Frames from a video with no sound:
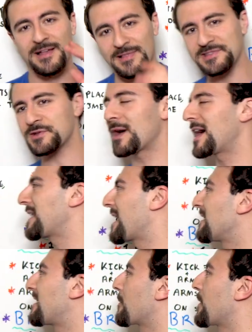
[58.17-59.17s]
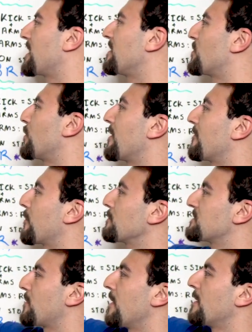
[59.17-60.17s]
Let's go ahead and get right into it.
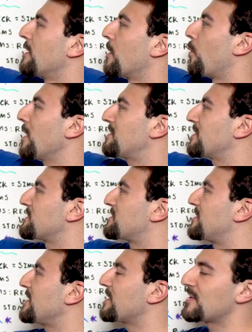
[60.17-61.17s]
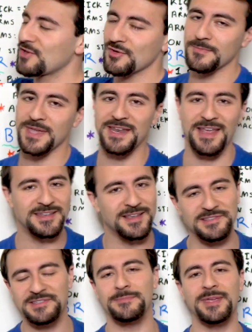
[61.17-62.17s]
First of all, what does DQ mean? It doesn't